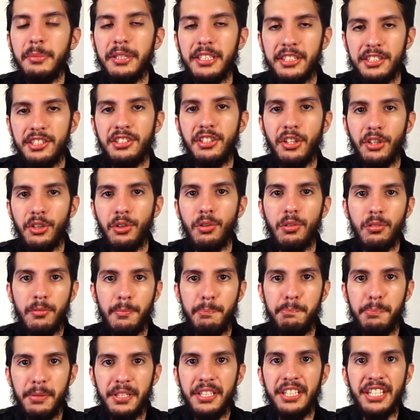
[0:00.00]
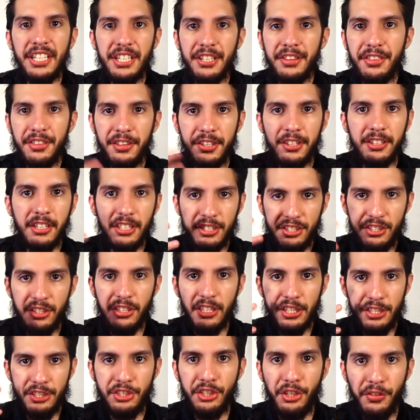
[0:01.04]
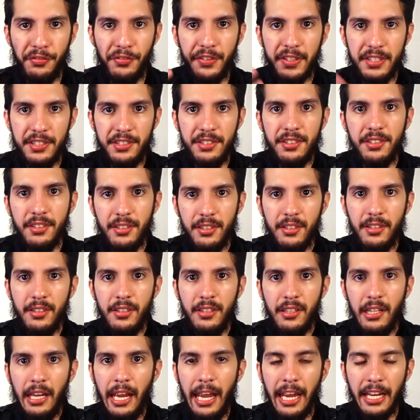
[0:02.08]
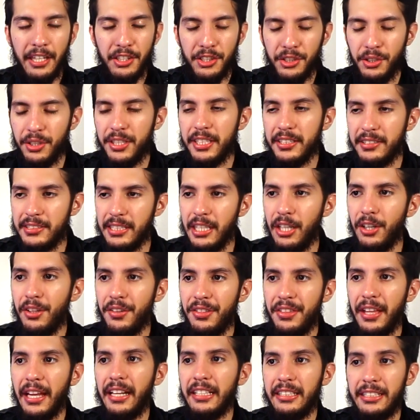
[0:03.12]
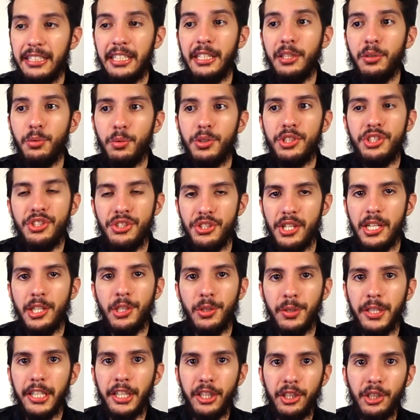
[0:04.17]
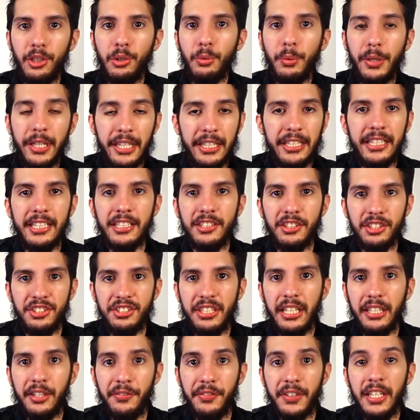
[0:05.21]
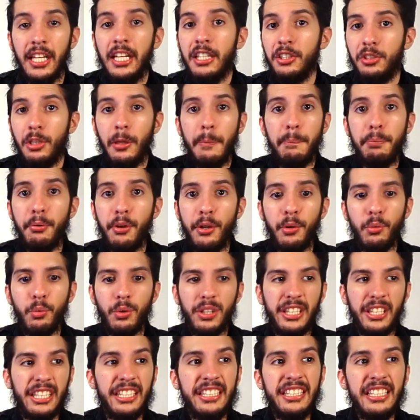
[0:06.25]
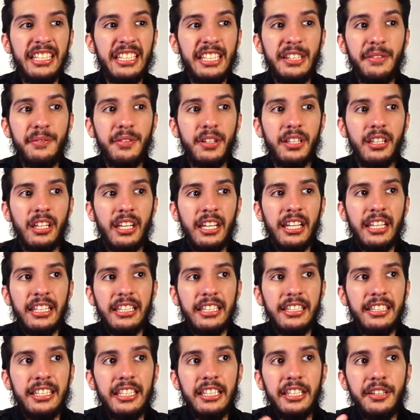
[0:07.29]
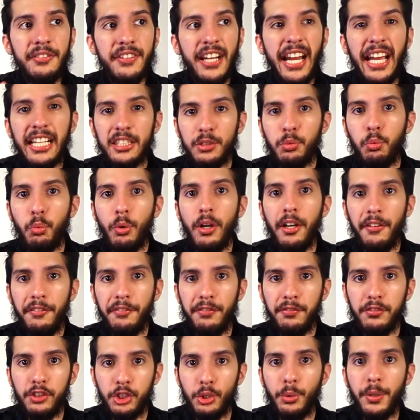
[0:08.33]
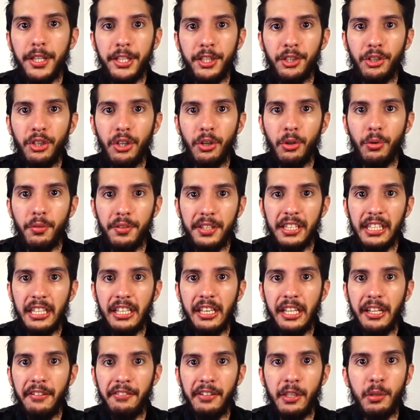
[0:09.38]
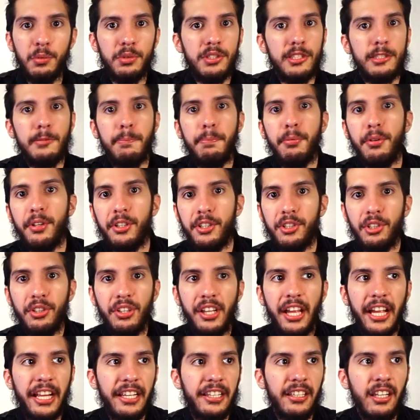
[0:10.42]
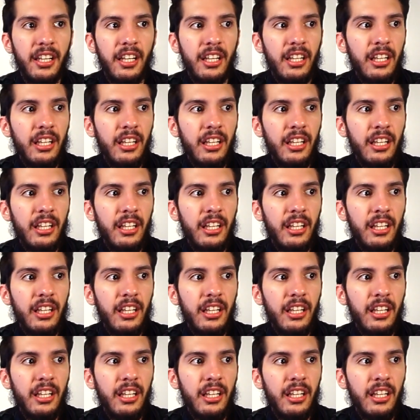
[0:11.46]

subtle beneath the surface. And you can tell that he was genuinely hurt when he needed to sacrifice. To the point where he didn't even act rough throwing her over the cliff. He was just pulling her like